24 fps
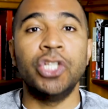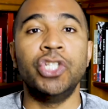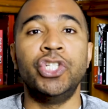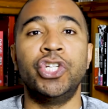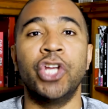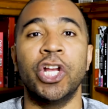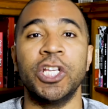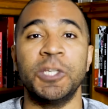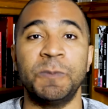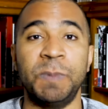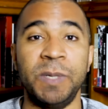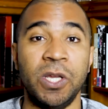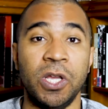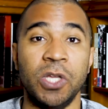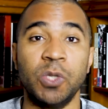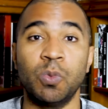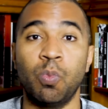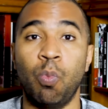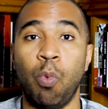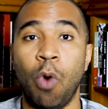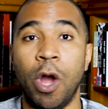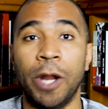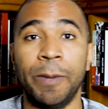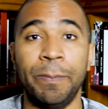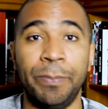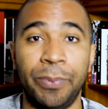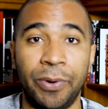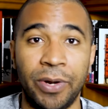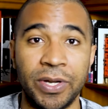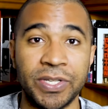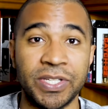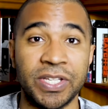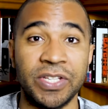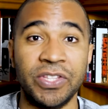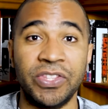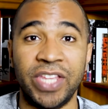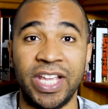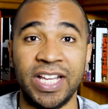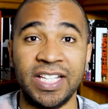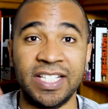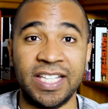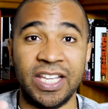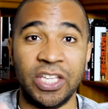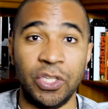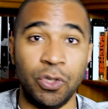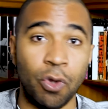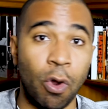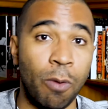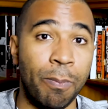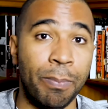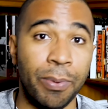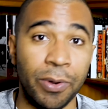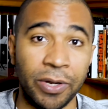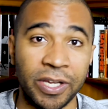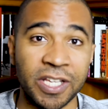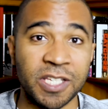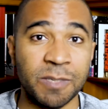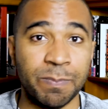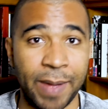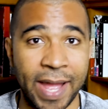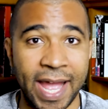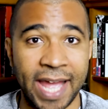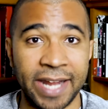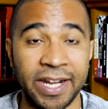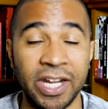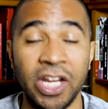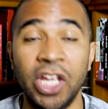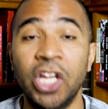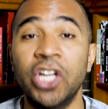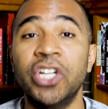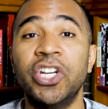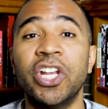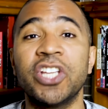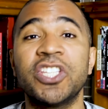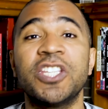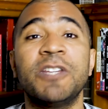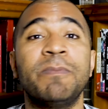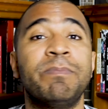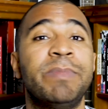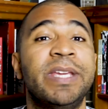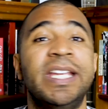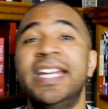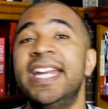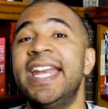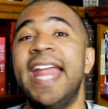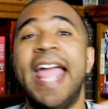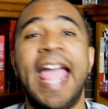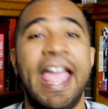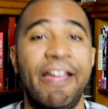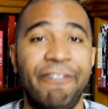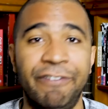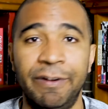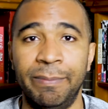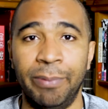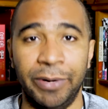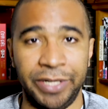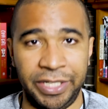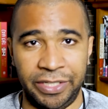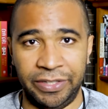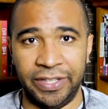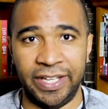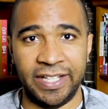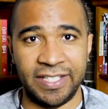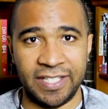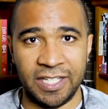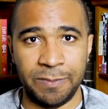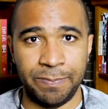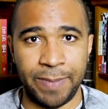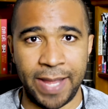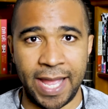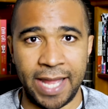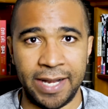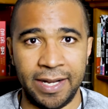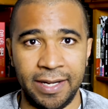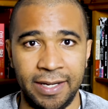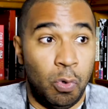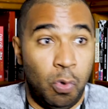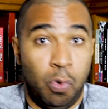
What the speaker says: just because one person thinks that your book is bad doesn't mean that everybody thinks it's bad.